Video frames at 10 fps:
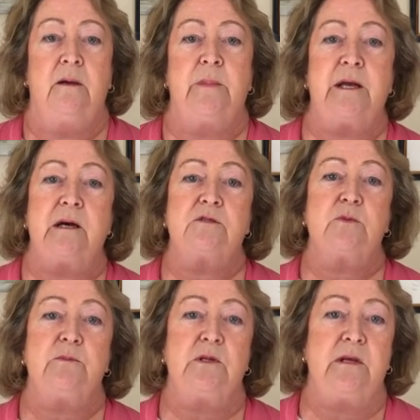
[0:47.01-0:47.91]
Because
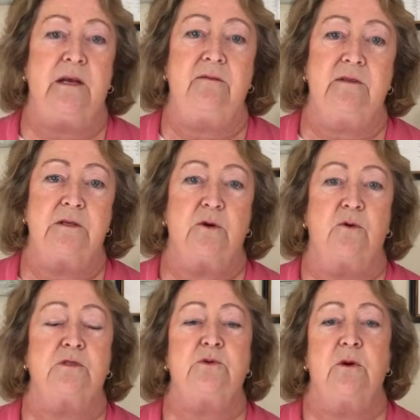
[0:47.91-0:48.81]
we believe that
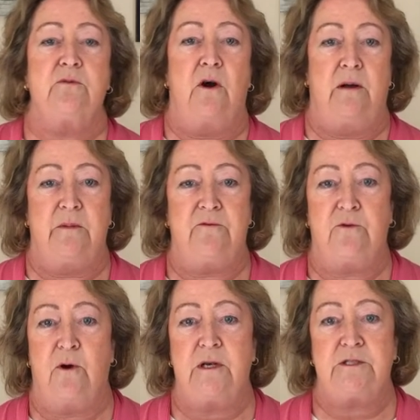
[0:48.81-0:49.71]
those who have gone
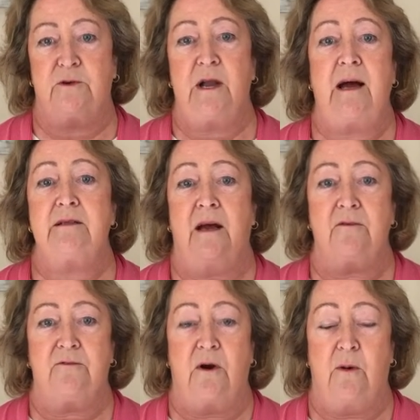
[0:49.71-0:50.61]
before us are not
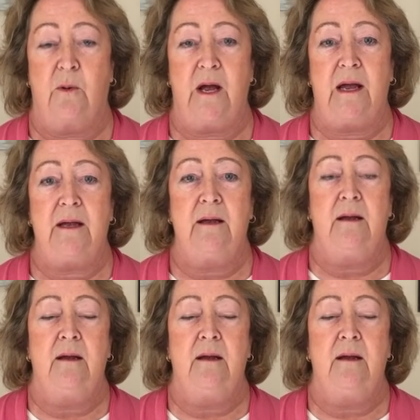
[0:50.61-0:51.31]
that far away,